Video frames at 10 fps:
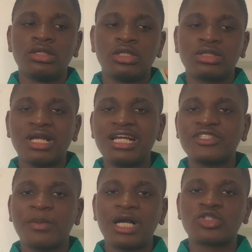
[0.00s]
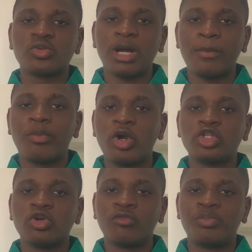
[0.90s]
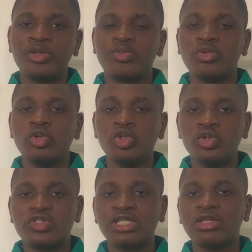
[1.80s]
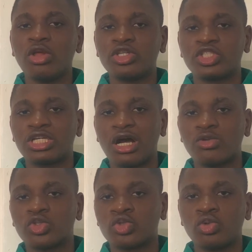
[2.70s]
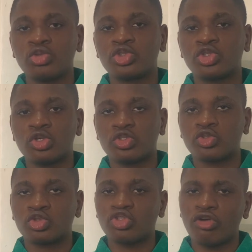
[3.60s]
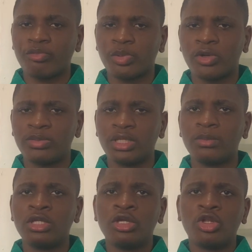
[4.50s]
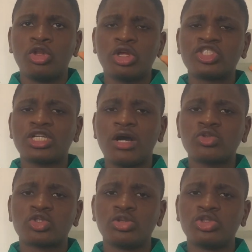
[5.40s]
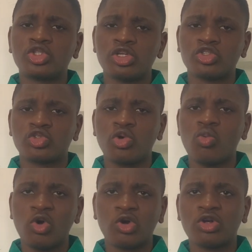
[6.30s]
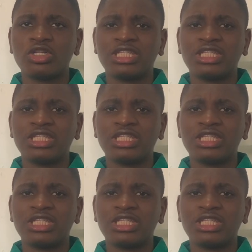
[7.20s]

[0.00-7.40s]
It ties back to my point of people using logical solutions to solve problems. Logical solutions don't work.